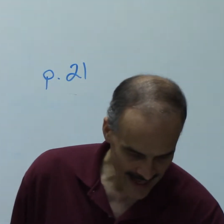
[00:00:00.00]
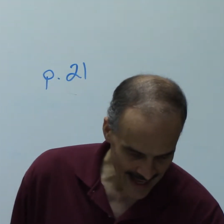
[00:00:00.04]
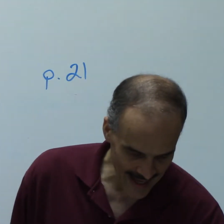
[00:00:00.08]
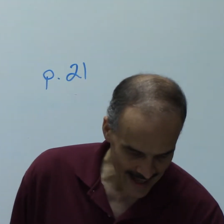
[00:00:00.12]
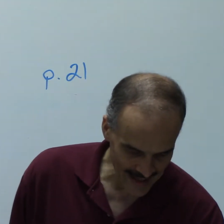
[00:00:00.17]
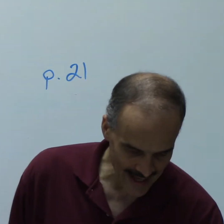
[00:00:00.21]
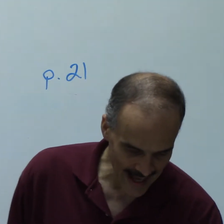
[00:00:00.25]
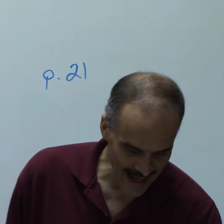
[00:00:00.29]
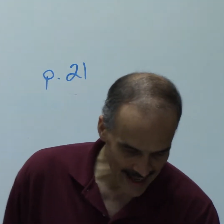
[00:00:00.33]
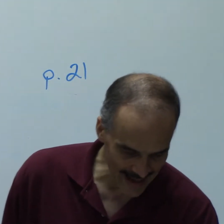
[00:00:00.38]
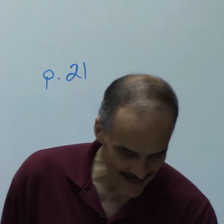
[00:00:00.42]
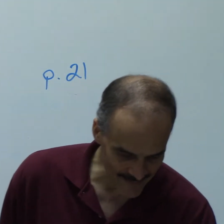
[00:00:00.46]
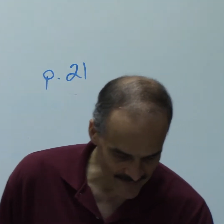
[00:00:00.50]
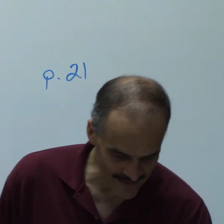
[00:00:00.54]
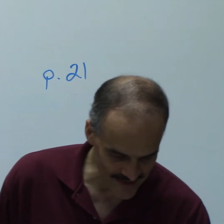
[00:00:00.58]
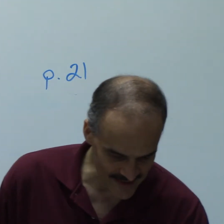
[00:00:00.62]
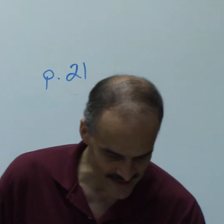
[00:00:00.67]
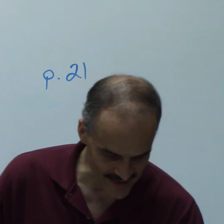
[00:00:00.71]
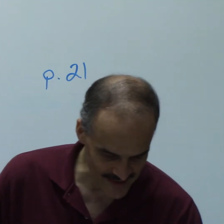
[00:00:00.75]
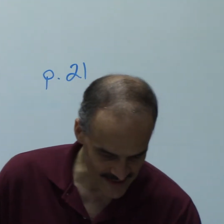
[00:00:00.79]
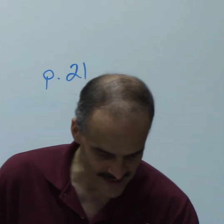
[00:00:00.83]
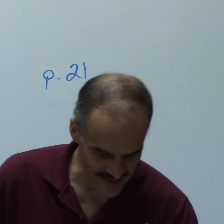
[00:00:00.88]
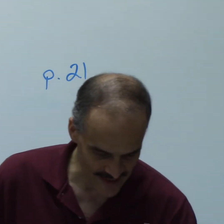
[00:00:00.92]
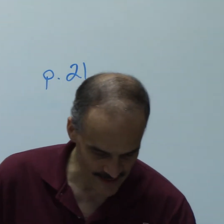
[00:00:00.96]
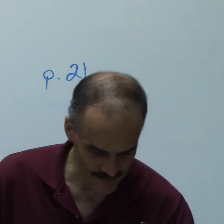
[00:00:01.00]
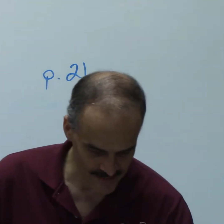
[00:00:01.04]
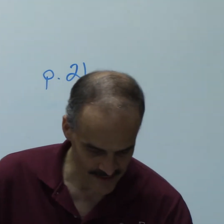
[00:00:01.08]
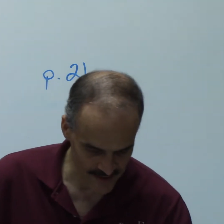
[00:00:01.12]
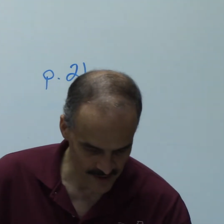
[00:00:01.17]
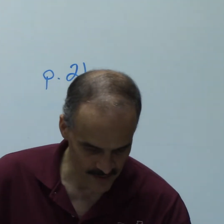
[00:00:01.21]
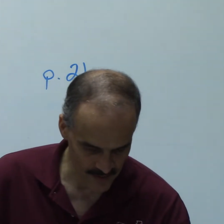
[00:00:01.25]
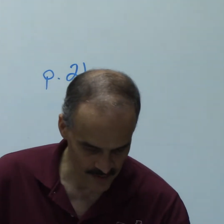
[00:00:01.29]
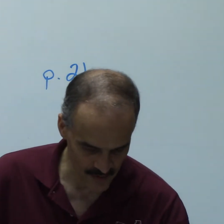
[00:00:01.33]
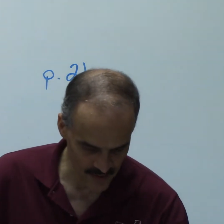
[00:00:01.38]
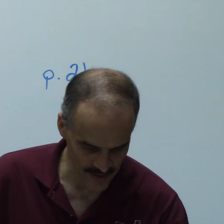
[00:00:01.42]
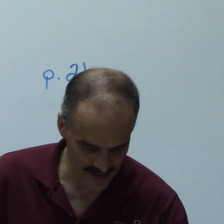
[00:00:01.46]
An obvious attempt to
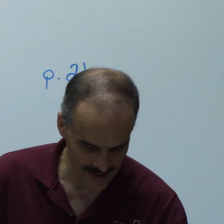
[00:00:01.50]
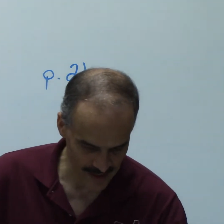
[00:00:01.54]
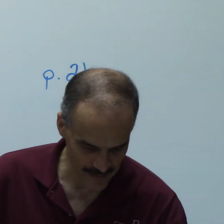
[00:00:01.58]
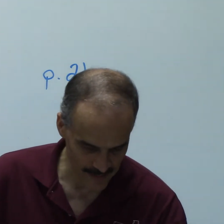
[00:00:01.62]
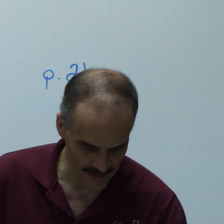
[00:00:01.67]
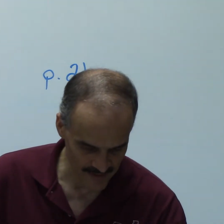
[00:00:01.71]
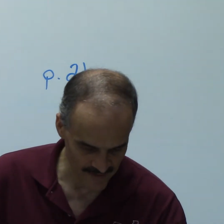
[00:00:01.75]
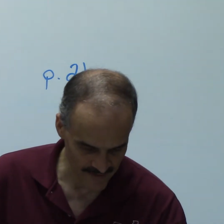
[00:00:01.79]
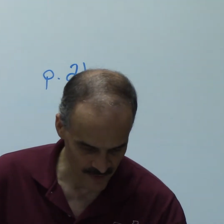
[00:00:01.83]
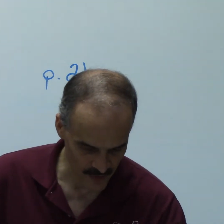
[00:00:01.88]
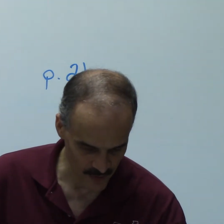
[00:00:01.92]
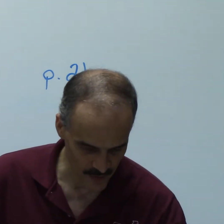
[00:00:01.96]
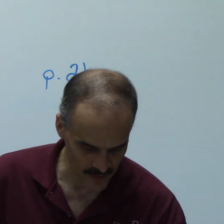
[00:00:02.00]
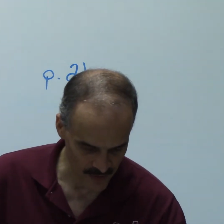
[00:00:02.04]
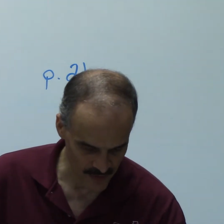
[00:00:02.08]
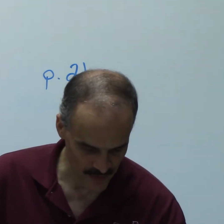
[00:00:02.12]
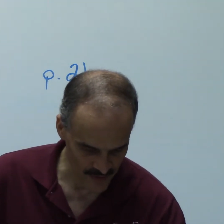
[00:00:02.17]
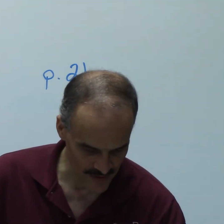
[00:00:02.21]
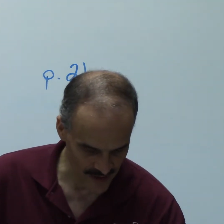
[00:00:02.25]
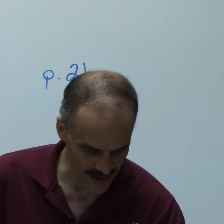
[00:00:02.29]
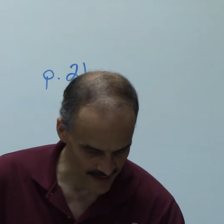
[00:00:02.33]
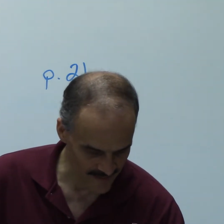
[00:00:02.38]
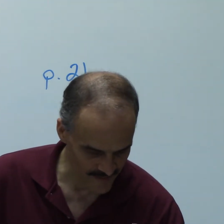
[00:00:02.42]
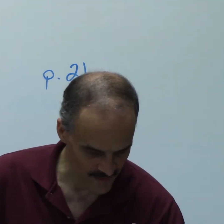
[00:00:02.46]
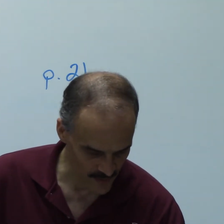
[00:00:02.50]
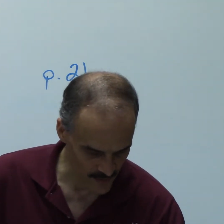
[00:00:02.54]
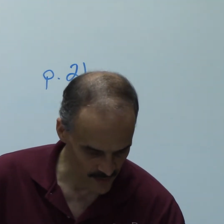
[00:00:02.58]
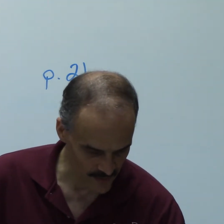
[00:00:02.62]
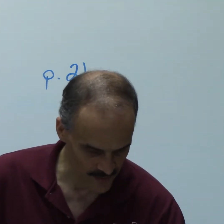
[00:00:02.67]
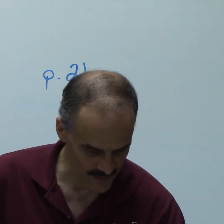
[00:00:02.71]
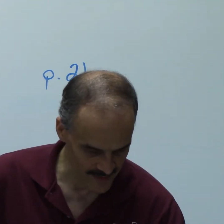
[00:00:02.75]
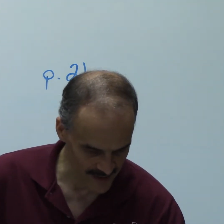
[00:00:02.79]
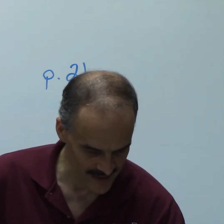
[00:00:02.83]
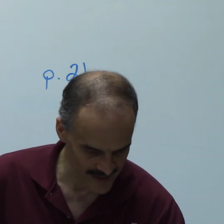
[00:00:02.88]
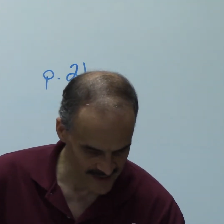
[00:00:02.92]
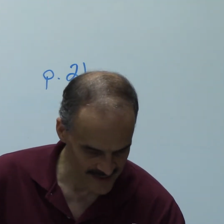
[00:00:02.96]
communicate by verbal or nonverbal
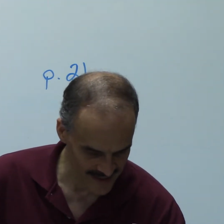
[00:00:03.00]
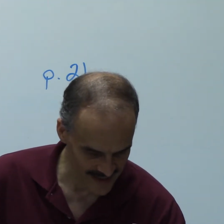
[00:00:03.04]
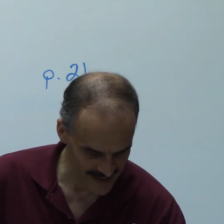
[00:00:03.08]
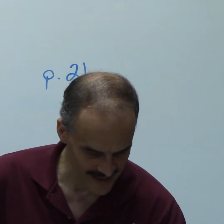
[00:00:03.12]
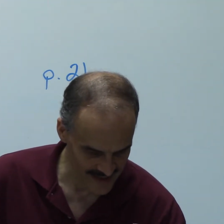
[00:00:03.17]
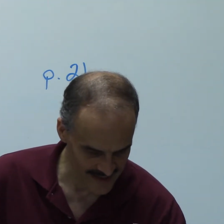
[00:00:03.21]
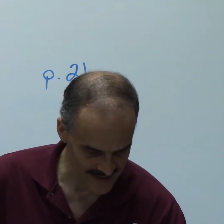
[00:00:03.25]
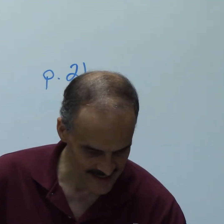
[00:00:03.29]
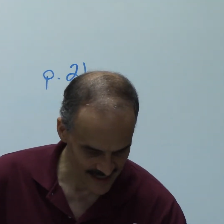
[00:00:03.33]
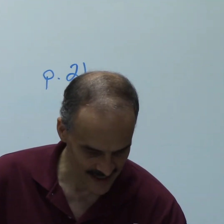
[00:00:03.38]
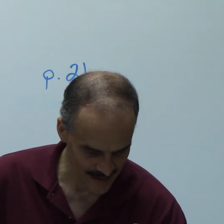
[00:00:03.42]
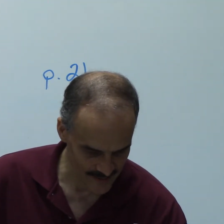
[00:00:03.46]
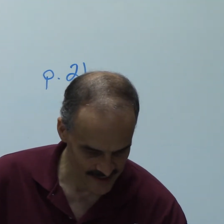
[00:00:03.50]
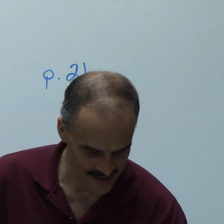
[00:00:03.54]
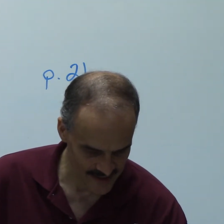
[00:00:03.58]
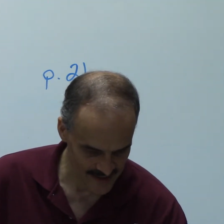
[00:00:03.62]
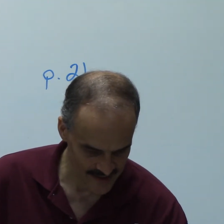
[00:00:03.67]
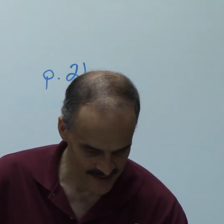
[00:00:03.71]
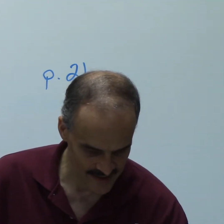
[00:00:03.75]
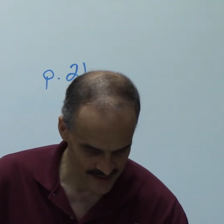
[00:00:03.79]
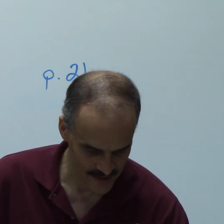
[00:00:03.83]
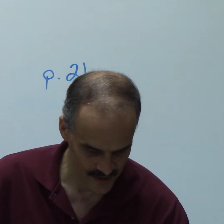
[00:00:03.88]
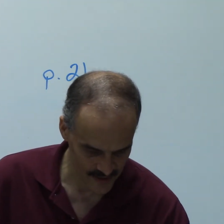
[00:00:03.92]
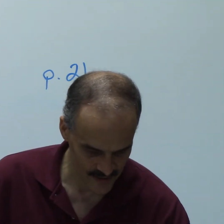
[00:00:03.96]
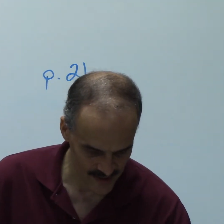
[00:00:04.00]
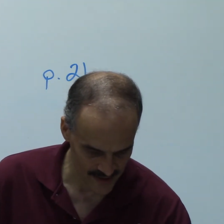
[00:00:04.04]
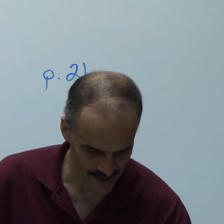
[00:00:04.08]
means at any time is considered